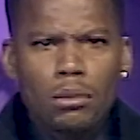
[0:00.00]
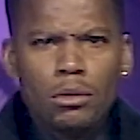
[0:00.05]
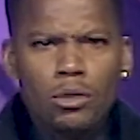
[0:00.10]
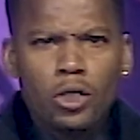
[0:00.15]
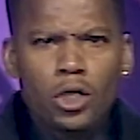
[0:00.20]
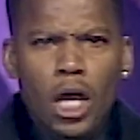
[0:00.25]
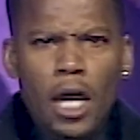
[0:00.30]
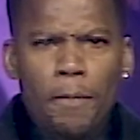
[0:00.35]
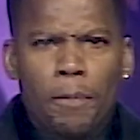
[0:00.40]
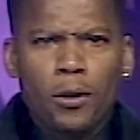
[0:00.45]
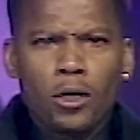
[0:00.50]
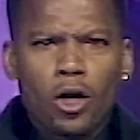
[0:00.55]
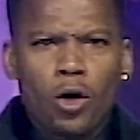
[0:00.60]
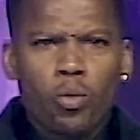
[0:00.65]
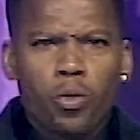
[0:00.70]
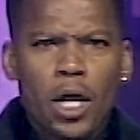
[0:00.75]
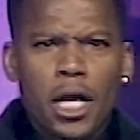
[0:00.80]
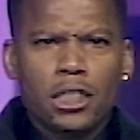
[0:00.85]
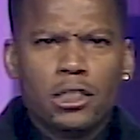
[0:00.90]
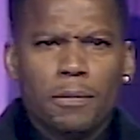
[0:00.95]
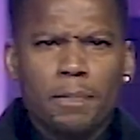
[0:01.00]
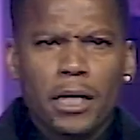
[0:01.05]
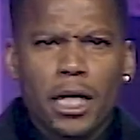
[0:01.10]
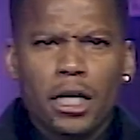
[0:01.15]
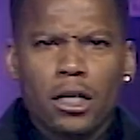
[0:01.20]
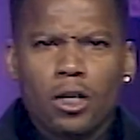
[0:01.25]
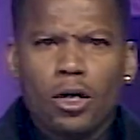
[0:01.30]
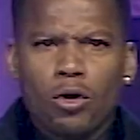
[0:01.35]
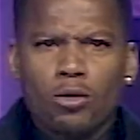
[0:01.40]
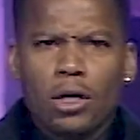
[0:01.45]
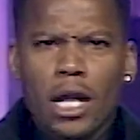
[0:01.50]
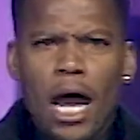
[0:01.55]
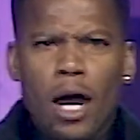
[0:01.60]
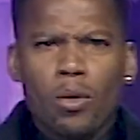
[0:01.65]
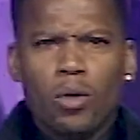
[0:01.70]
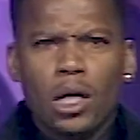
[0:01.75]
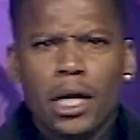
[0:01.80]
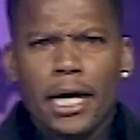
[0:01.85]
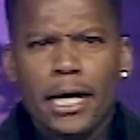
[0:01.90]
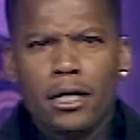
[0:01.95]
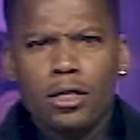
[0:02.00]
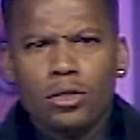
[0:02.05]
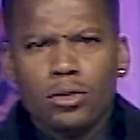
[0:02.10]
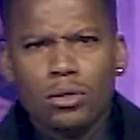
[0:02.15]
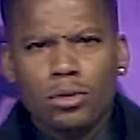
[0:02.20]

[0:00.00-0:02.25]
You can't put no razor blade in no now later.